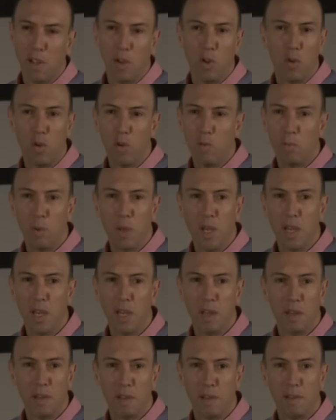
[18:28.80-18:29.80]
Couldn't pick
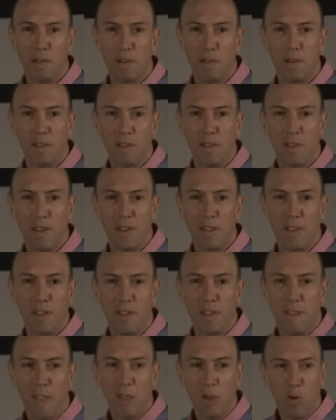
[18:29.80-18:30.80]
it.
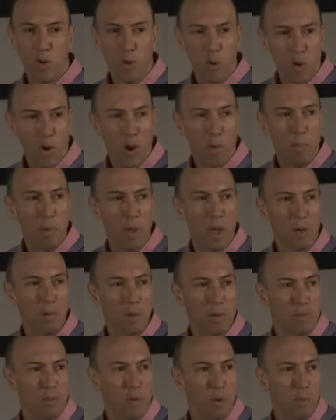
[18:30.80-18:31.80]
Could not pick
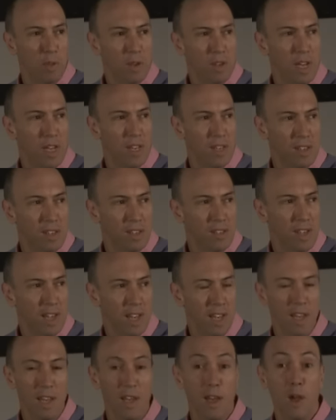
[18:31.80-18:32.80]
which group the dentist is
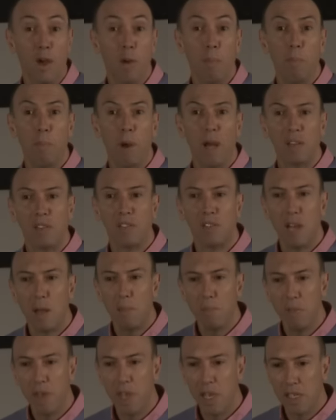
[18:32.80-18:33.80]
in. But
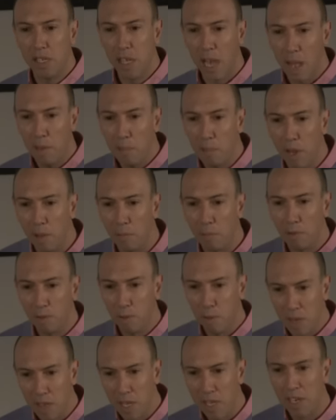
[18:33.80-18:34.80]
something is happening
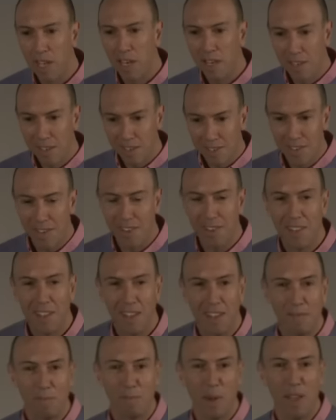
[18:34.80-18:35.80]
between the dentist and
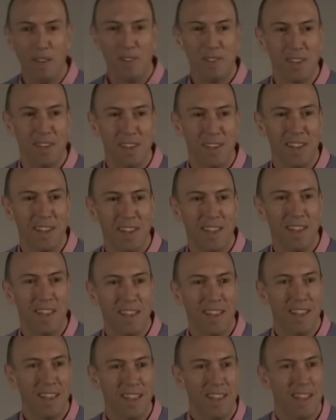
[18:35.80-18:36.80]
the patient
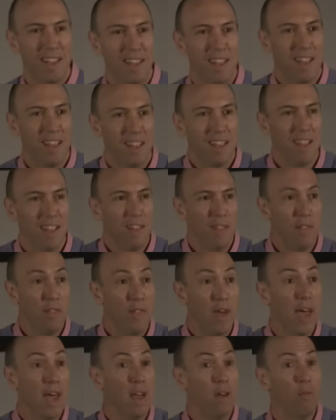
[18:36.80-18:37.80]

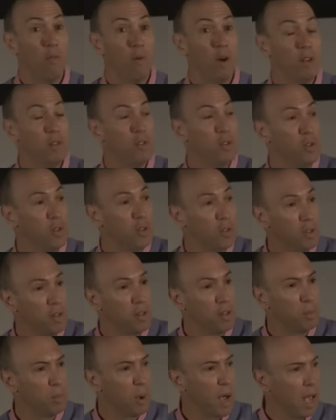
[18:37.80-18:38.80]
that
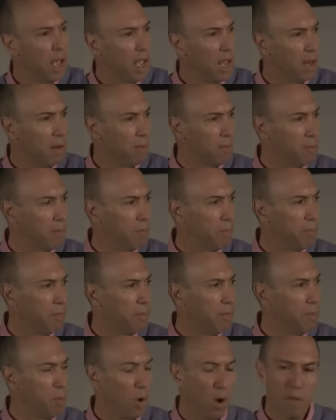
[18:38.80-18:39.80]
reduces pain
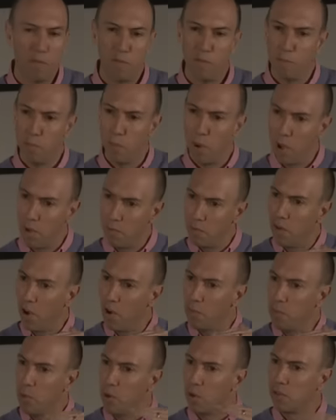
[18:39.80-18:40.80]
by
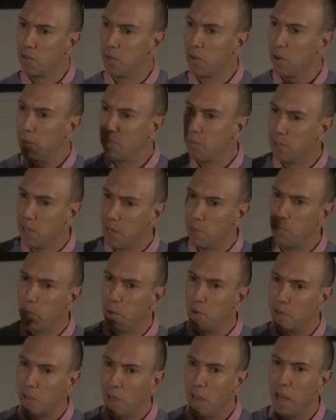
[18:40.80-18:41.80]
5 points on a
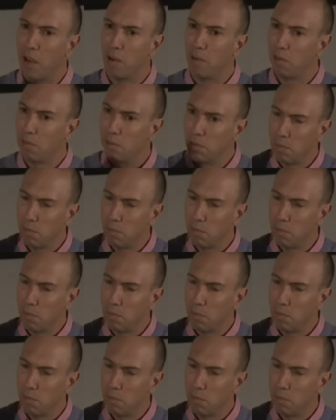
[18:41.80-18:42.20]
10-point scale.